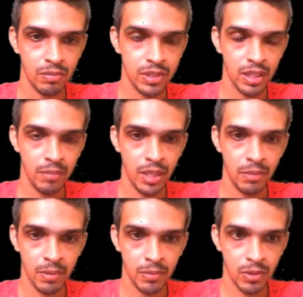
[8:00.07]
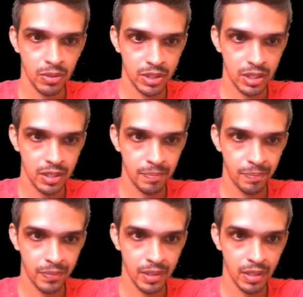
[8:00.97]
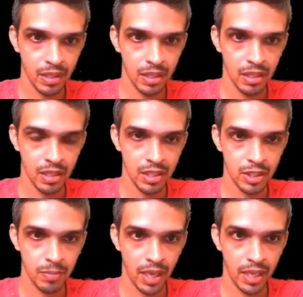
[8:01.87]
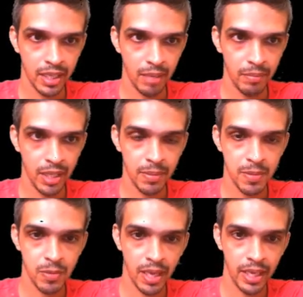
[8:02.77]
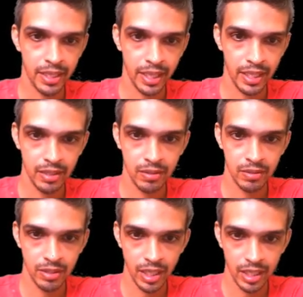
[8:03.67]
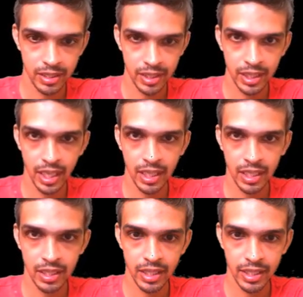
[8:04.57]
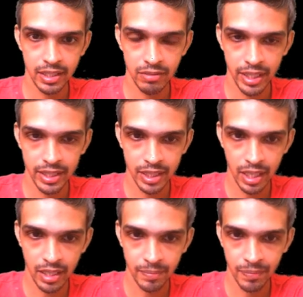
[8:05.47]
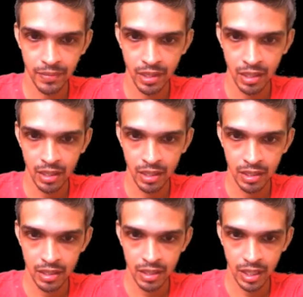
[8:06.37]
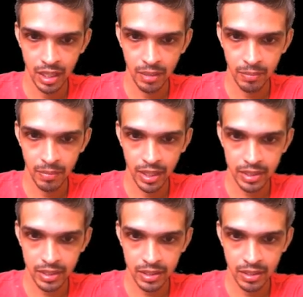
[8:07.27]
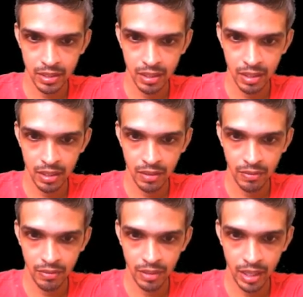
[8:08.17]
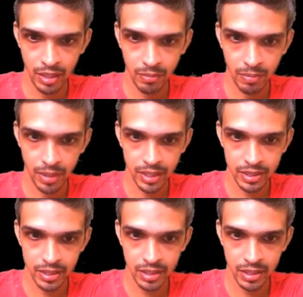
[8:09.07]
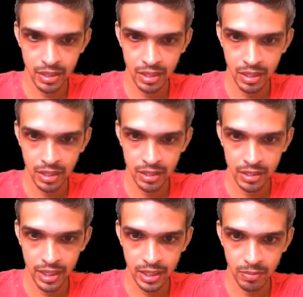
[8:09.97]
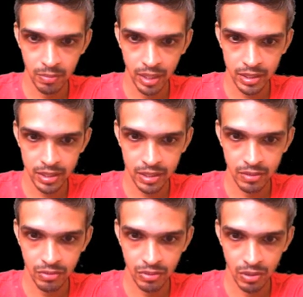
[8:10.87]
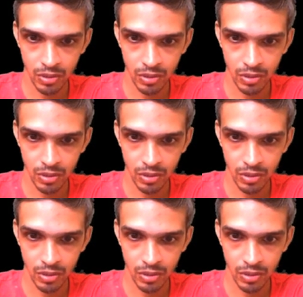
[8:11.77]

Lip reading: a minimum cost spanning tree, minimum spanning tree. You can see that the edge weights are 3 plus 5 plus 6 plus 4,